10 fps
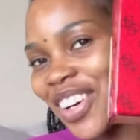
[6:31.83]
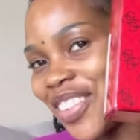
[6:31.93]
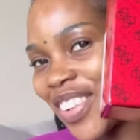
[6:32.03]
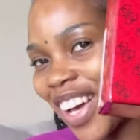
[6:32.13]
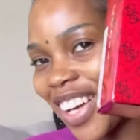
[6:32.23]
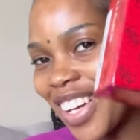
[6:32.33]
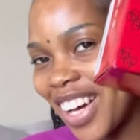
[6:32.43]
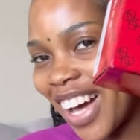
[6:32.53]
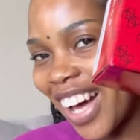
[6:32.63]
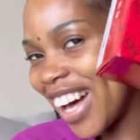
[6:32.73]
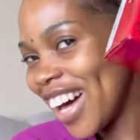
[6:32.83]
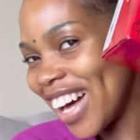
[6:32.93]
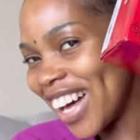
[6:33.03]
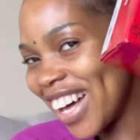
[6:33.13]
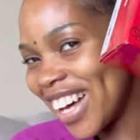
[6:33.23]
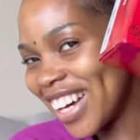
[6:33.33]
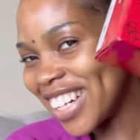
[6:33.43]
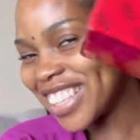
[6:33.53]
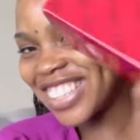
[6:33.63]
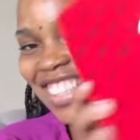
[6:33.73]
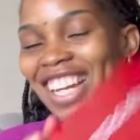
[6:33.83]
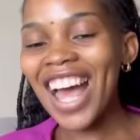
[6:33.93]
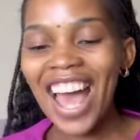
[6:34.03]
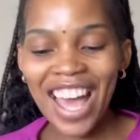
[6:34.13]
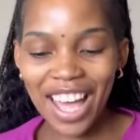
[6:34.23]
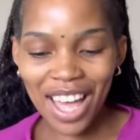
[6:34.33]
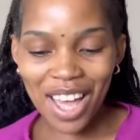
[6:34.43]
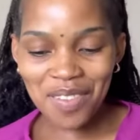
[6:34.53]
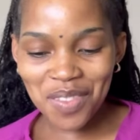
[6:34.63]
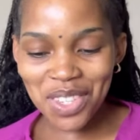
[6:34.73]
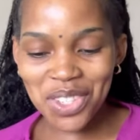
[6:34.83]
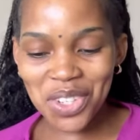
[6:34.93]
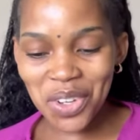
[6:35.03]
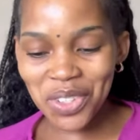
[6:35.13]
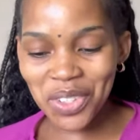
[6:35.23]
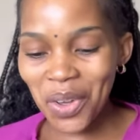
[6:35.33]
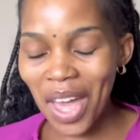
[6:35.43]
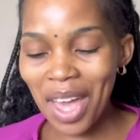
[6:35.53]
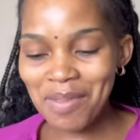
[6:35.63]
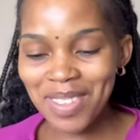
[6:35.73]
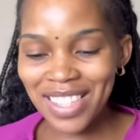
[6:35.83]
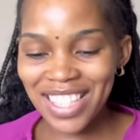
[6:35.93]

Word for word: Oh my god. I am so, so happy.